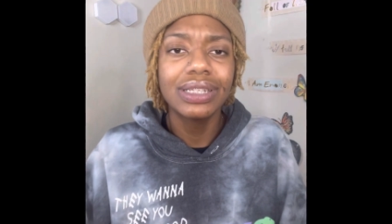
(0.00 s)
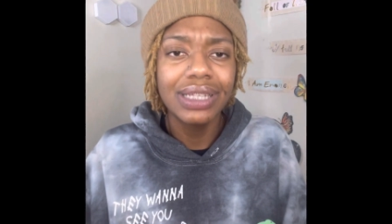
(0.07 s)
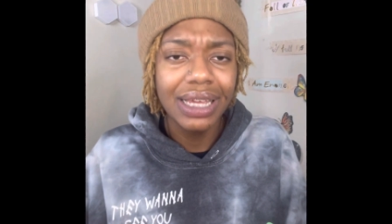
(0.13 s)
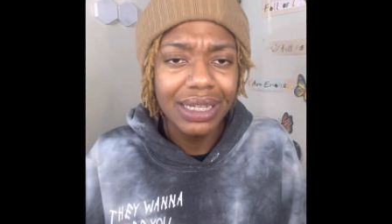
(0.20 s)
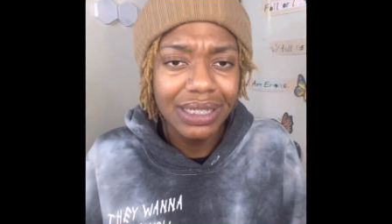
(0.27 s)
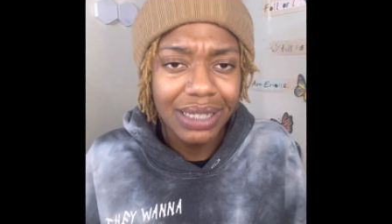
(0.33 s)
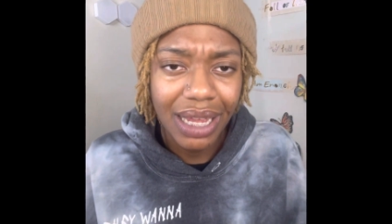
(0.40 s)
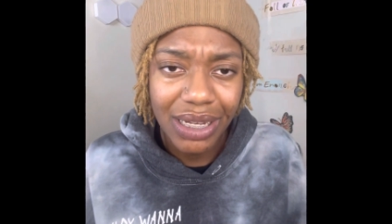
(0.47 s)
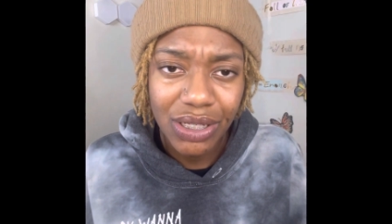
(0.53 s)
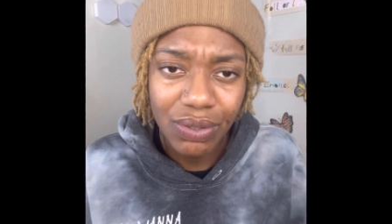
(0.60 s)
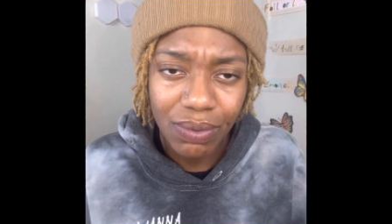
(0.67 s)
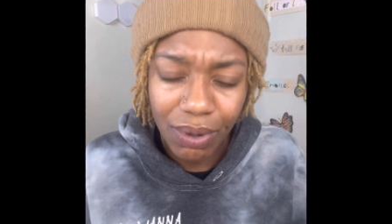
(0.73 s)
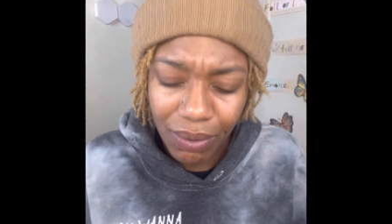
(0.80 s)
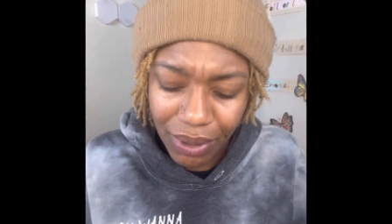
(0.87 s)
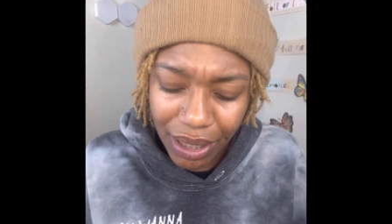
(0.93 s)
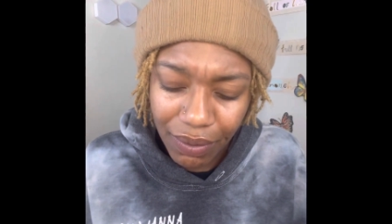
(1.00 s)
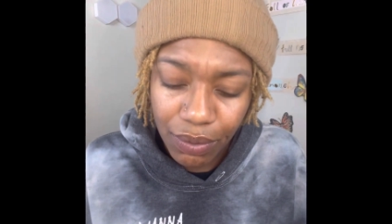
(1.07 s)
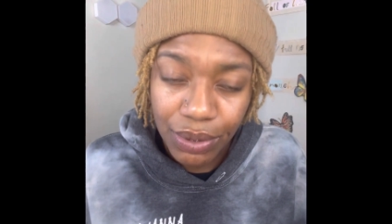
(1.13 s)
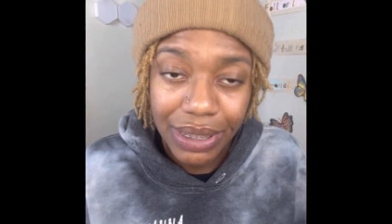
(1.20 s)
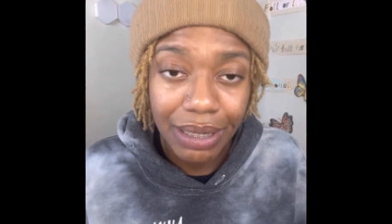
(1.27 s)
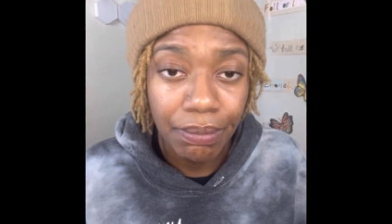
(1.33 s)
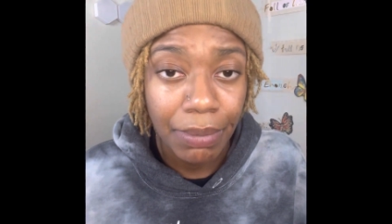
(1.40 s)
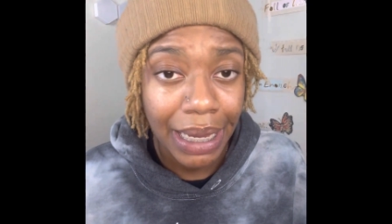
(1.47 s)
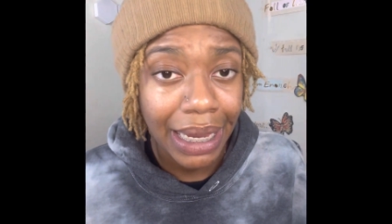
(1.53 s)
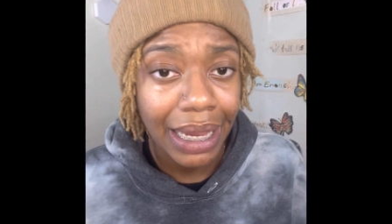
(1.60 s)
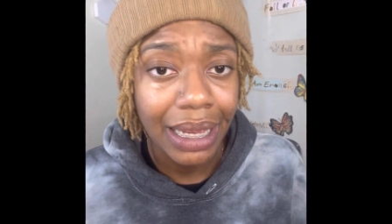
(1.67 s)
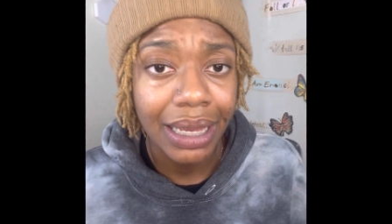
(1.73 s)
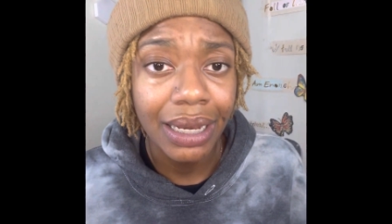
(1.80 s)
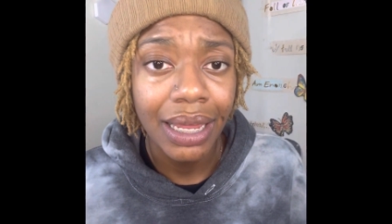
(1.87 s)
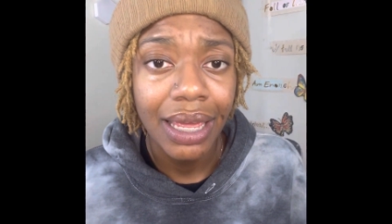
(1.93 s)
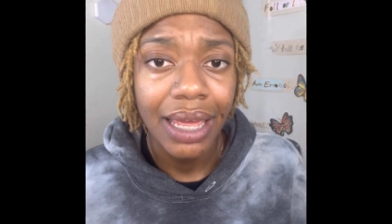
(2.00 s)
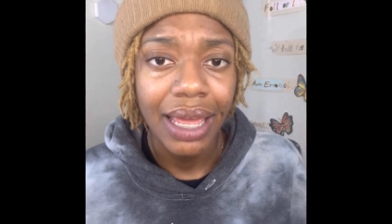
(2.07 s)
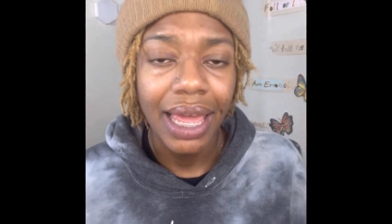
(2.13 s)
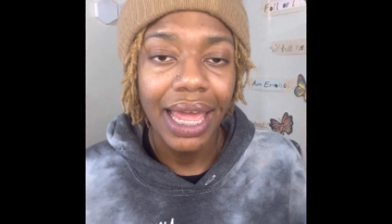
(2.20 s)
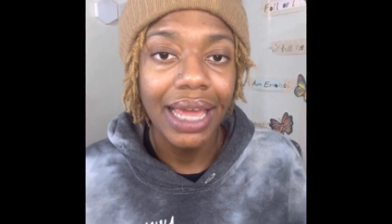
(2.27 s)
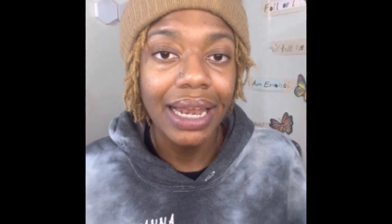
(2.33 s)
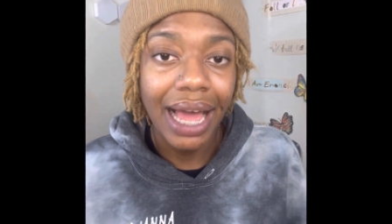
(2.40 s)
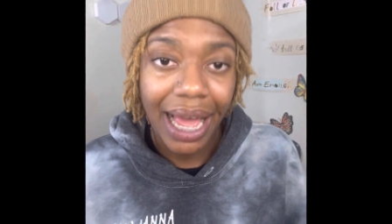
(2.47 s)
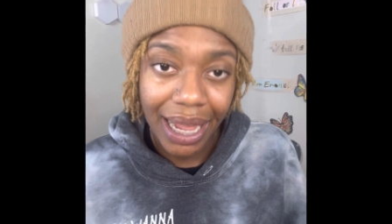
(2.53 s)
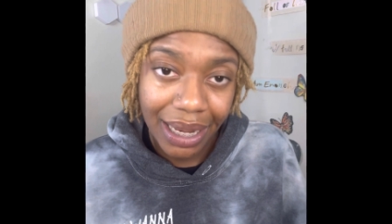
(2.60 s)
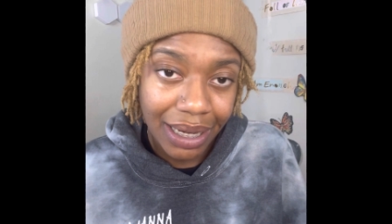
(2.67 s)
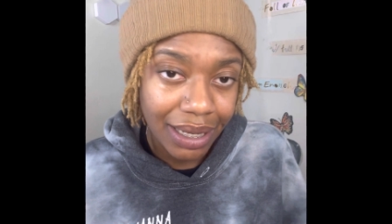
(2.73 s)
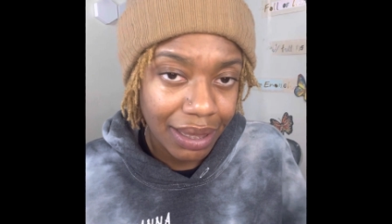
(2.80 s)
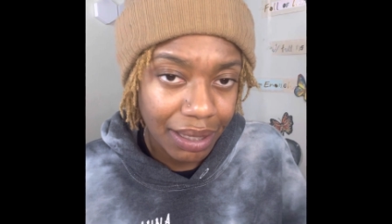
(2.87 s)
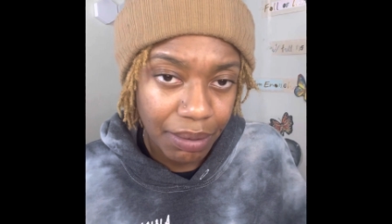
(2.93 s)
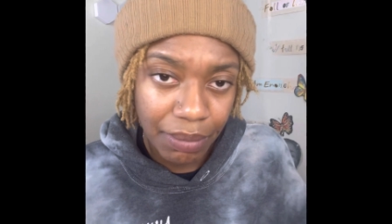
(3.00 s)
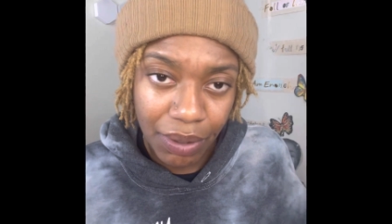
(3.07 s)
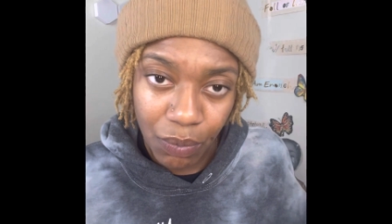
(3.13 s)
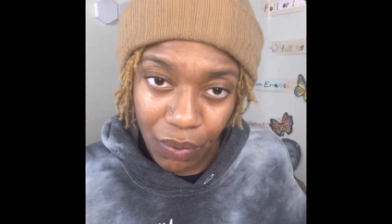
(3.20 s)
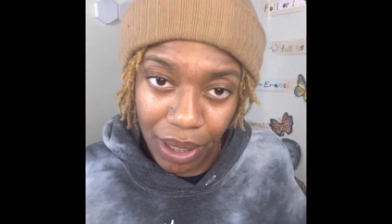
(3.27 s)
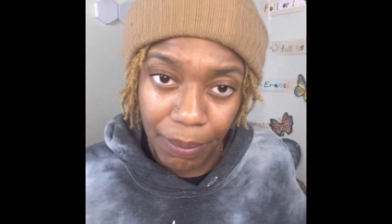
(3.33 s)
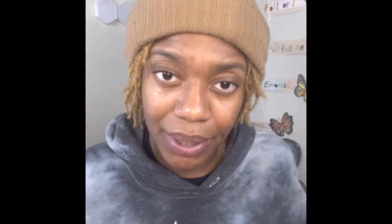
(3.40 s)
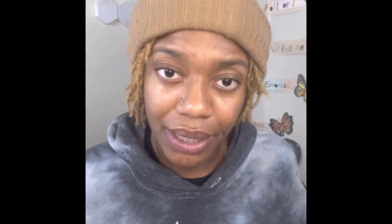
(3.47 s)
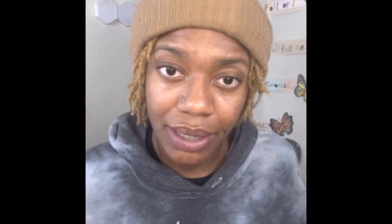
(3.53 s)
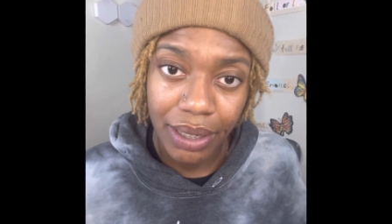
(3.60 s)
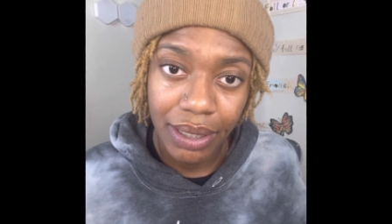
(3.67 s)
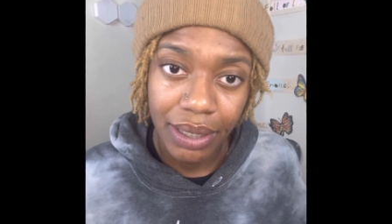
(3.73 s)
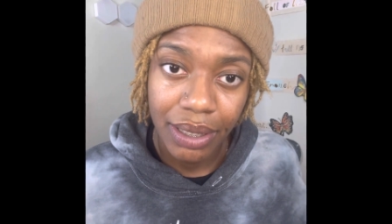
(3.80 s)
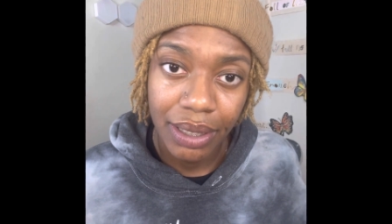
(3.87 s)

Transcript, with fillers: testosterone levels in men and heightening them in women.